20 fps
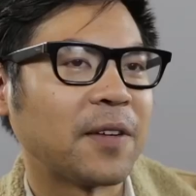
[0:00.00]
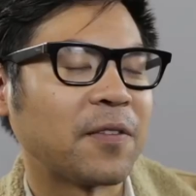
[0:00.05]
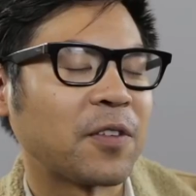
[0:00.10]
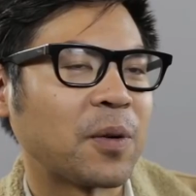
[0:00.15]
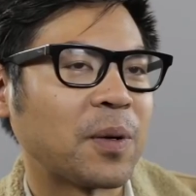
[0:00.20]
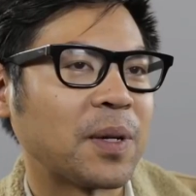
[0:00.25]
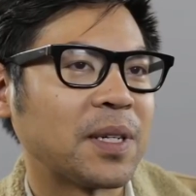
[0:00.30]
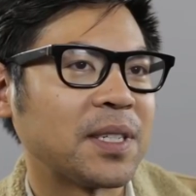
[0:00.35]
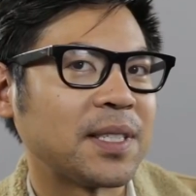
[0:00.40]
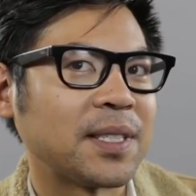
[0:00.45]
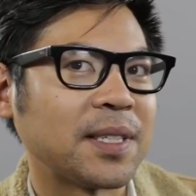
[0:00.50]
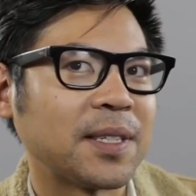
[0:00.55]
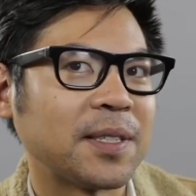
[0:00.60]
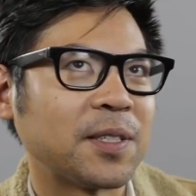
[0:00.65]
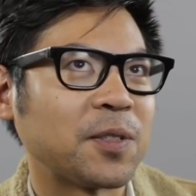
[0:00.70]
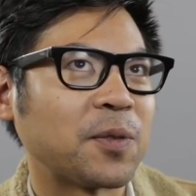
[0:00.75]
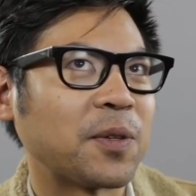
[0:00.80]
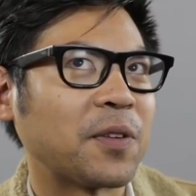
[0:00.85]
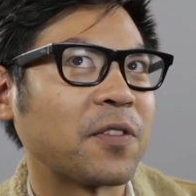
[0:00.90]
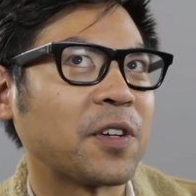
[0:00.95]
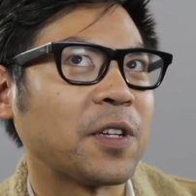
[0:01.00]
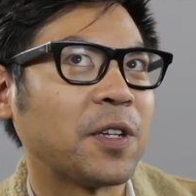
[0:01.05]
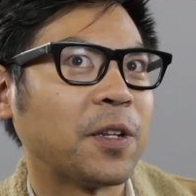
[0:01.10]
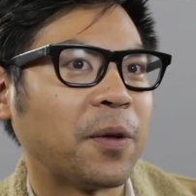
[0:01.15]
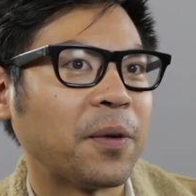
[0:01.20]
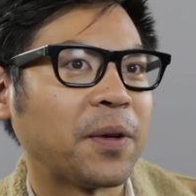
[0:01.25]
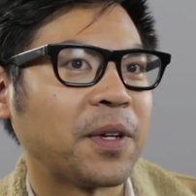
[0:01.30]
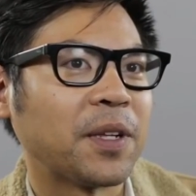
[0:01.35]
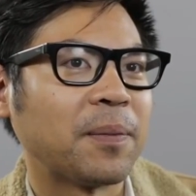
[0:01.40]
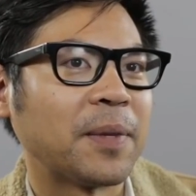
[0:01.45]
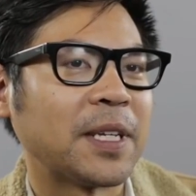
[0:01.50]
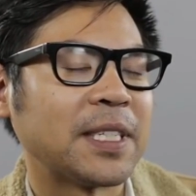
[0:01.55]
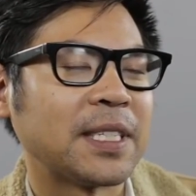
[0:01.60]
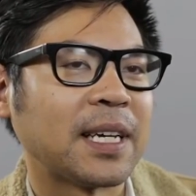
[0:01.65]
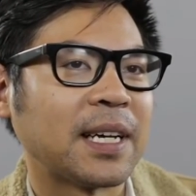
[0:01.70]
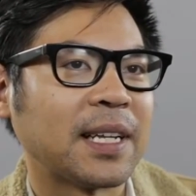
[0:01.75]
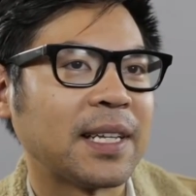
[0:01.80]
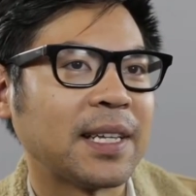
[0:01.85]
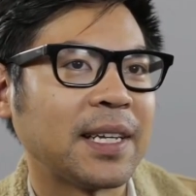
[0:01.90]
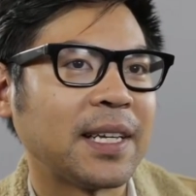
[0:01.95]
Of course, there's sort of colonial
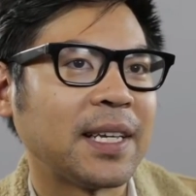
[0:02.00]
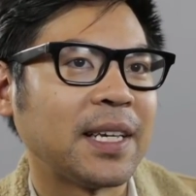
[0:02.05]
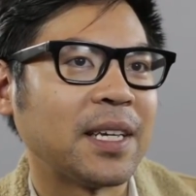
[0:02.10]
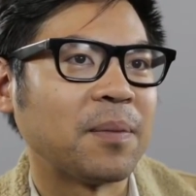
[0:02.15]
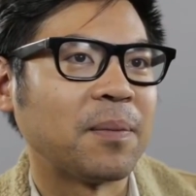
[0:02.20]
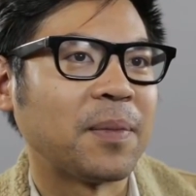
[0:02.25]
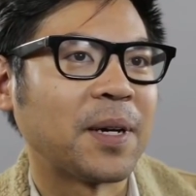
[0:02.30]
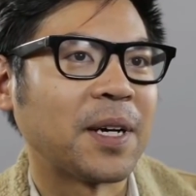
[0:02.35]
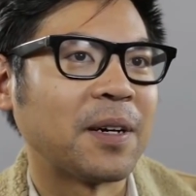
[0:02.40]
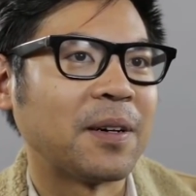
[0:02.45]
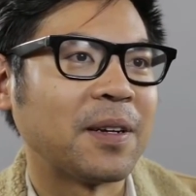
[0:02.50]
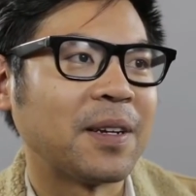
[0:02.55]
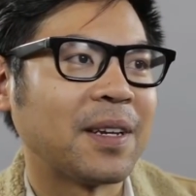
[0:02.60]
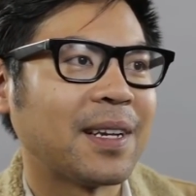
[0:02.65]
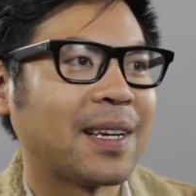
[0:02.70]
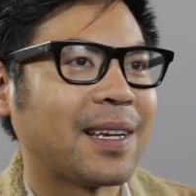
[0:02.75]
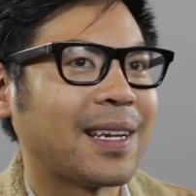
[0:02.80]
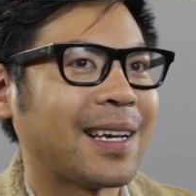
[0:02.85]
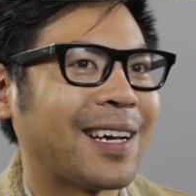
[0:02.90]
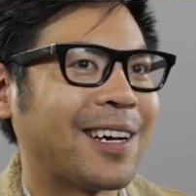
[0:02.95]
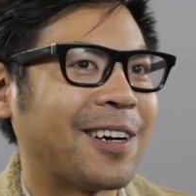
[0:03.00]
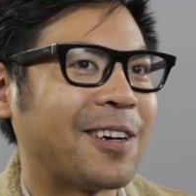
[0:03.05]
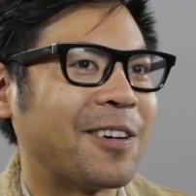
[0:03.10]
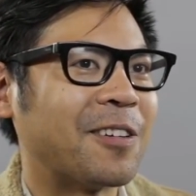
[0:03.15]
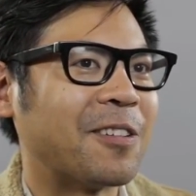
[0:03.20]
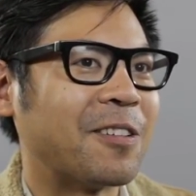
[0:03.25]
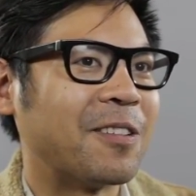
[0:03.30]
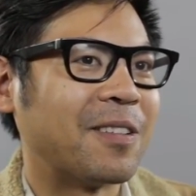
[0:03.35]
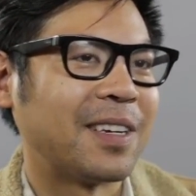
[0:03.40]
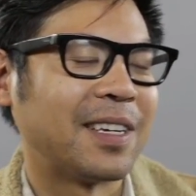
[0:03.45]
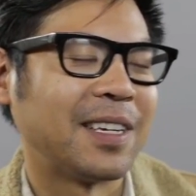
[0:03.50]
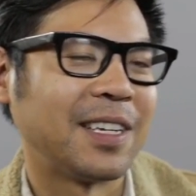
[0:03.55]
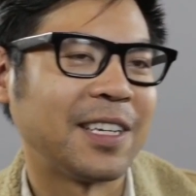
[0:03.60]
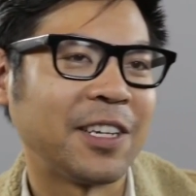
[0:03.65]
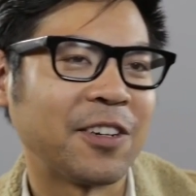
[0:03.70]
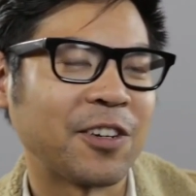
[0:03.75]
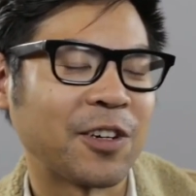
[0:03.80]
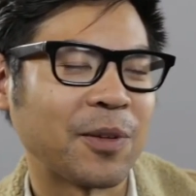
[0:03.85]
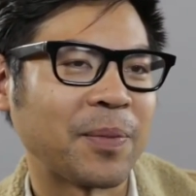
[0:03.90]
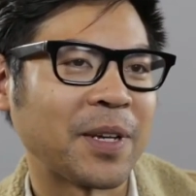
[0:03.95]
mentality about how
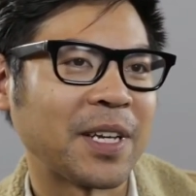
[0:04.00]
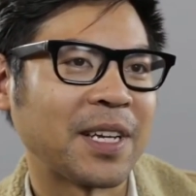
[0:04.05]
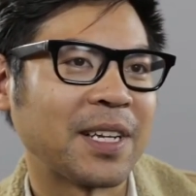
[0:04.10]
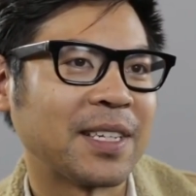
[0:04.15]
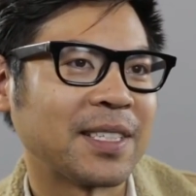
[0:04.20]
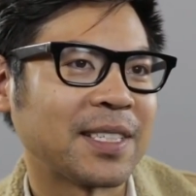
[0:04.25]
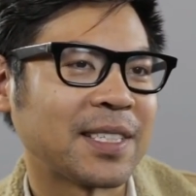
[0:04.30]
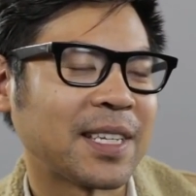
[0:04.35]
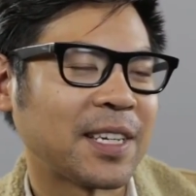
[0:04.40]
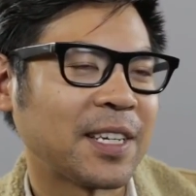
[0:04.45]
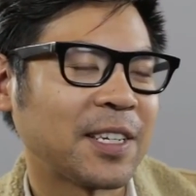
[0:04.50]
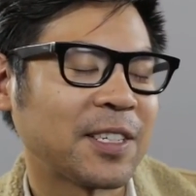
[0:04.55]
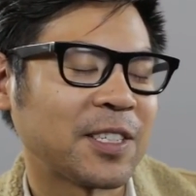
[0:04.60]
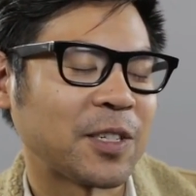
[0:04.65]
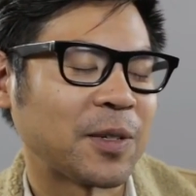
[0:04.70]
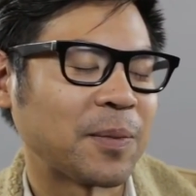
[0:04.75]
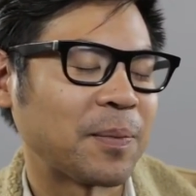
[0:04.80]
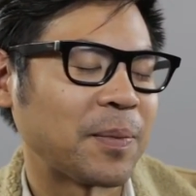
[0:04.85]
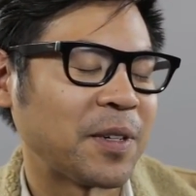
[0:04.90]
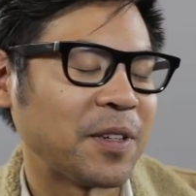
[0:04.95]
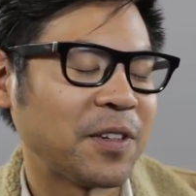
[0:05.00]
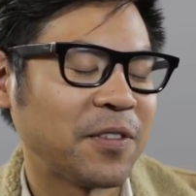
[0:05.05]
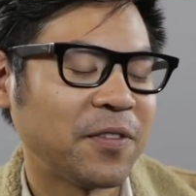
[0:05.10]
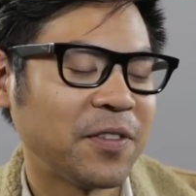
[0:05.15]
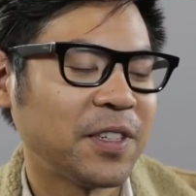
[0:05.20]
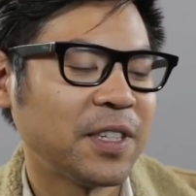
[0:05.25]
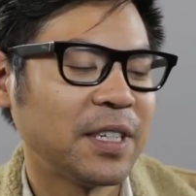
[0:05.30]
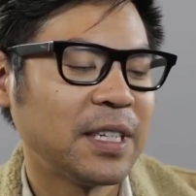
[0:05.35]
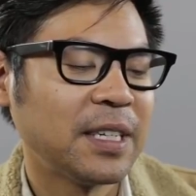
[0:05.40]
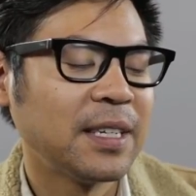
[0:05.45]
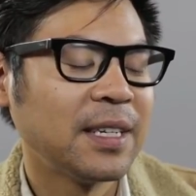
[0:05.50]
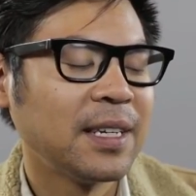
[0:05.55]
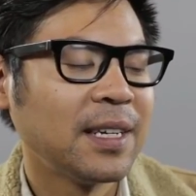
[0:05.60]
European aesthetics are beautiful.